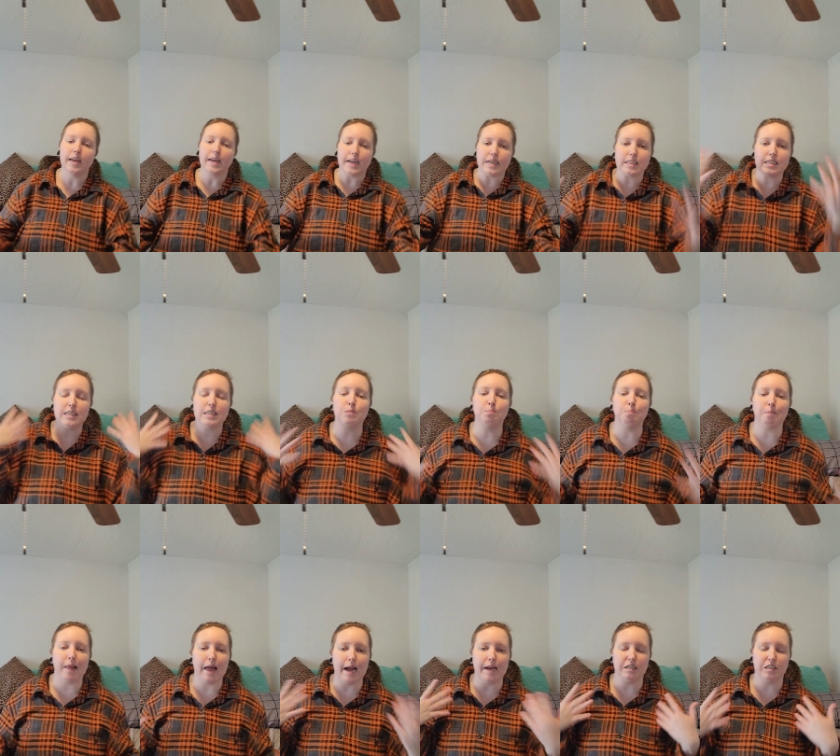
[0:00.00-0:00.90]
it
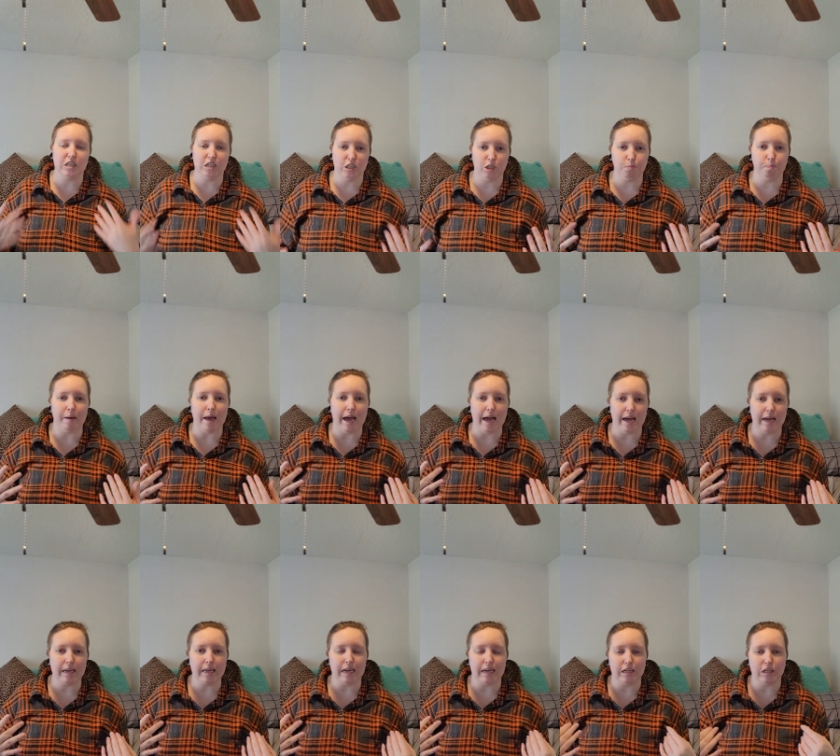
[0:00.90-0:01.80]
splashes
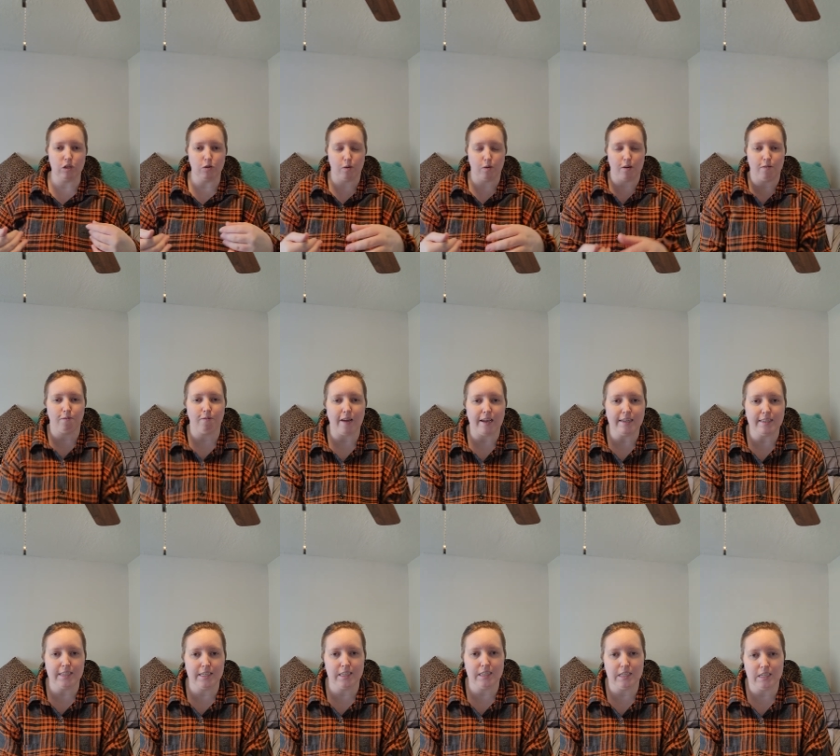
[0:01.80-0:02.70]
back into our
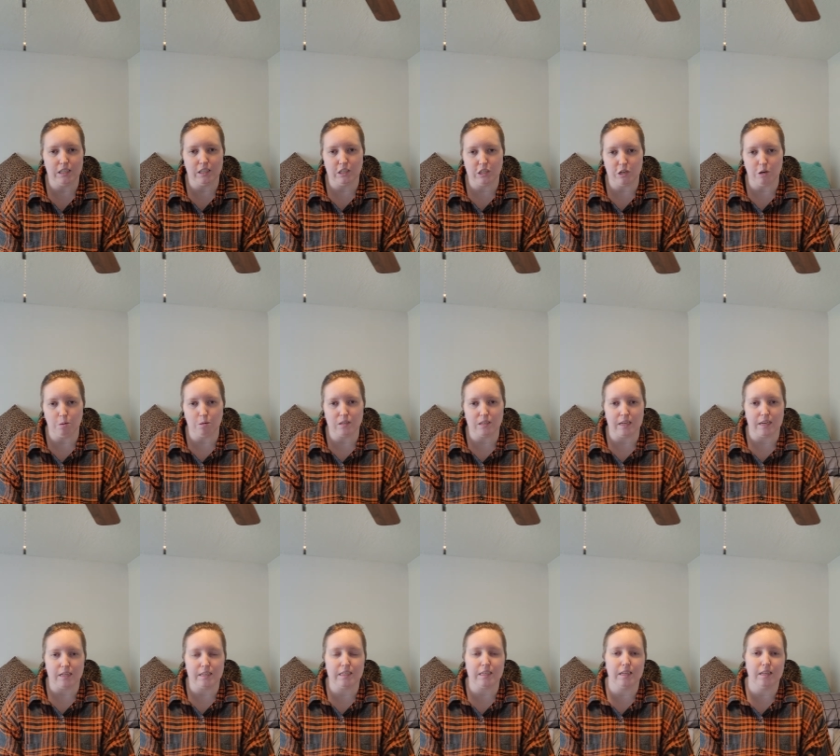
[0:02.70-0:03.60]
faces and soaks
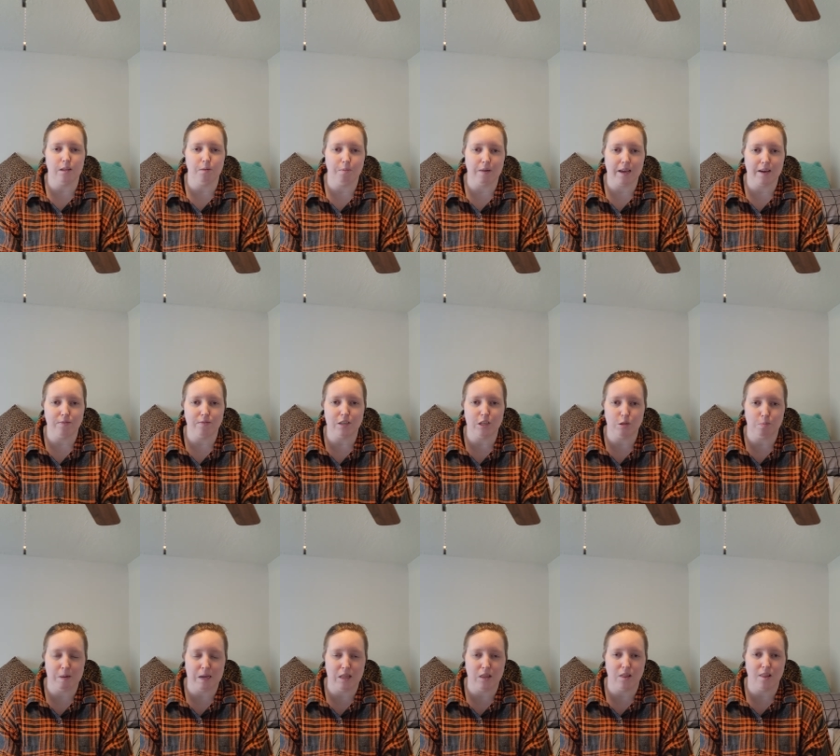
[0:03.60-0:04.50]
us, and then we have to
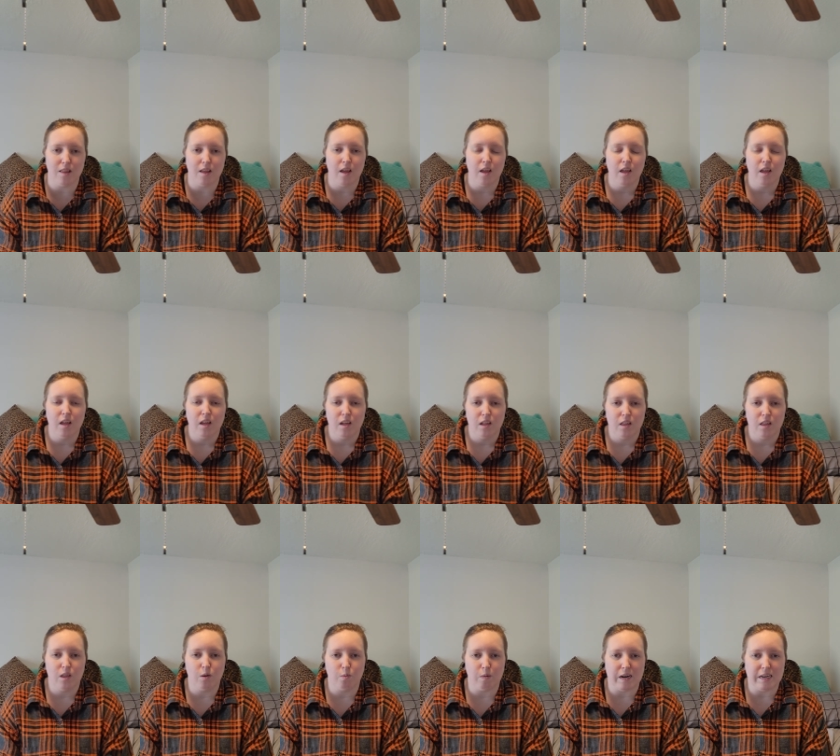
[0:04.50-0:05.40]
spend
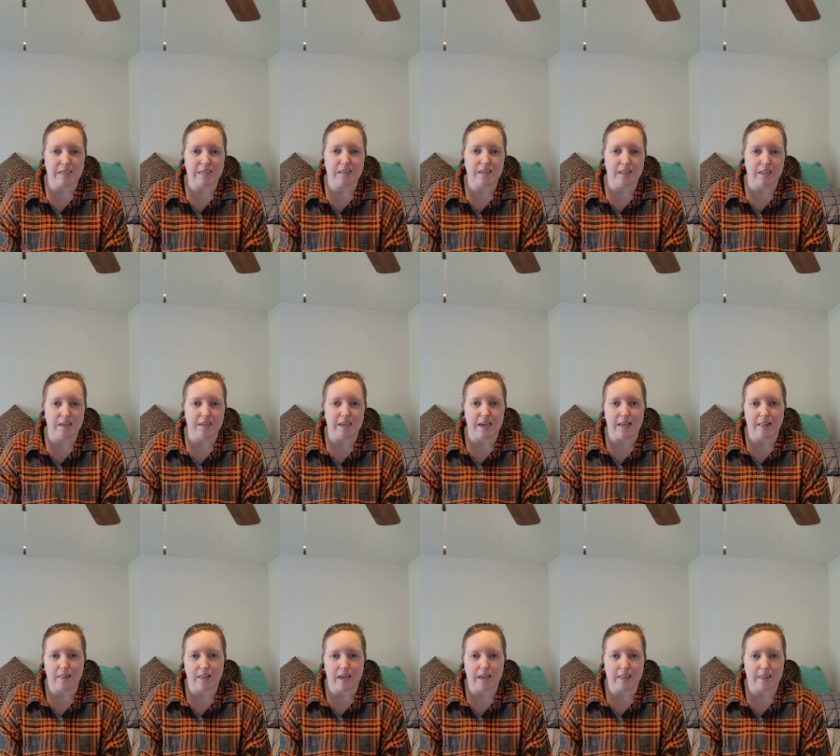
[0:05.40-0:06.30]
the rest of the day
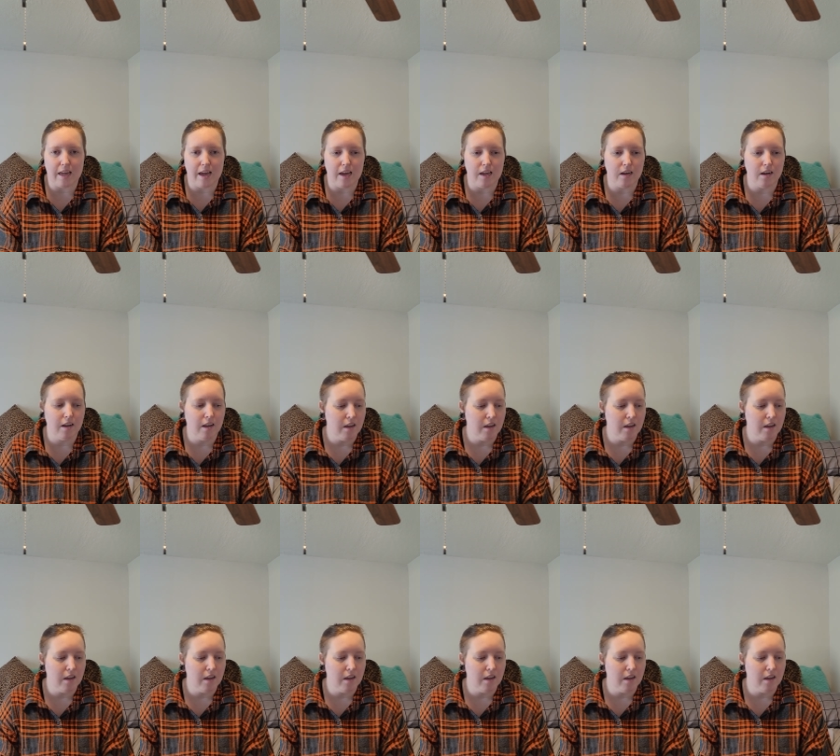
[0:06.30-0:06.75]
like that.